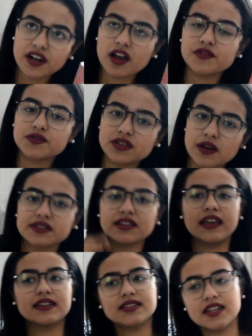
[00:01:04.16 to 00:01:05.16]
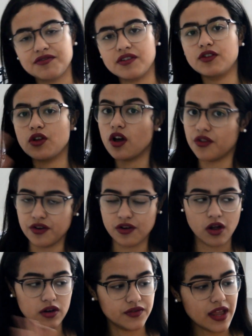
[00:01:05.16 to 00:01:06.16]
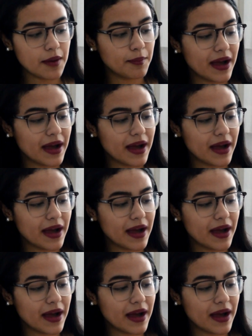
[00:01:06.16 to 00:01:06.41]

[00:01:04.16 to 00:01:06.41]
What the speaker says: of 2018, favorite author and all of that.